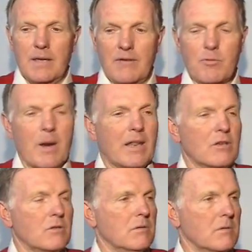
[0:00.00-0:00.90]

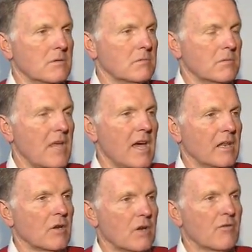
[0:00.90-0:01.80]
Everybody
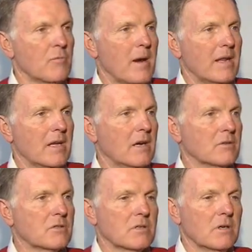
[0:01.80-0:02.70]
counting on everybody else.